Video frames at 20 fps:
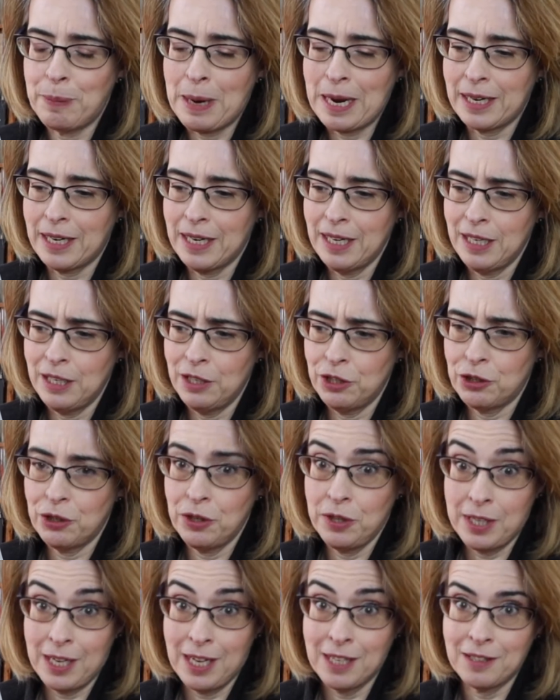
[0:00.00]
back in
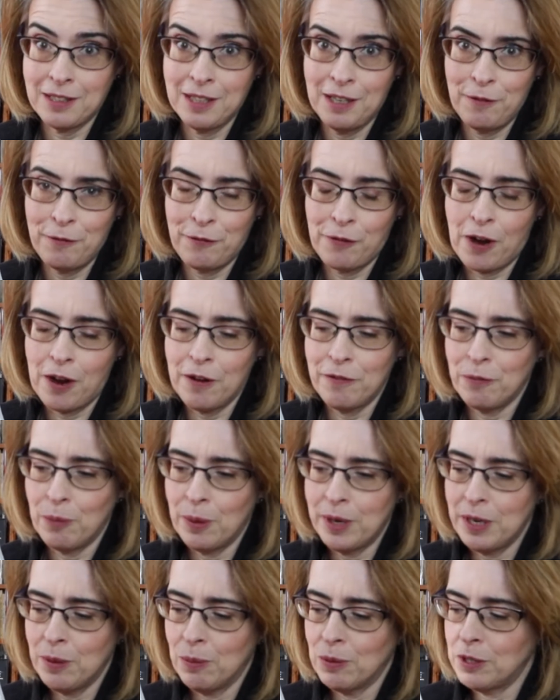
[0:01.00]
2005
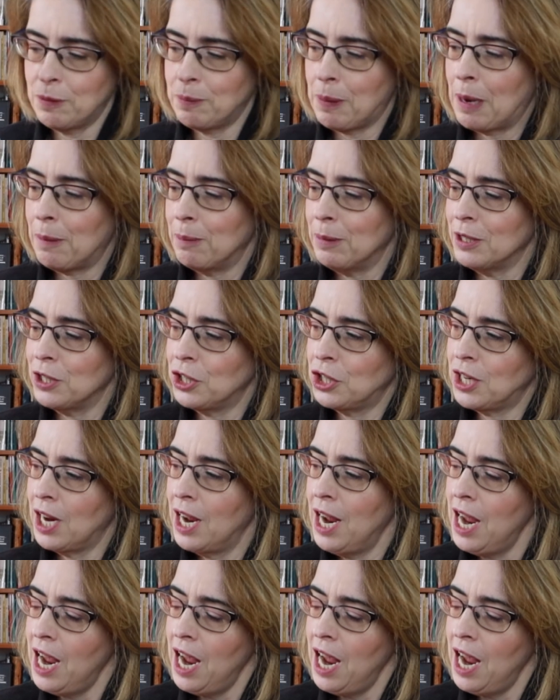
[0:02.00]
when it was published.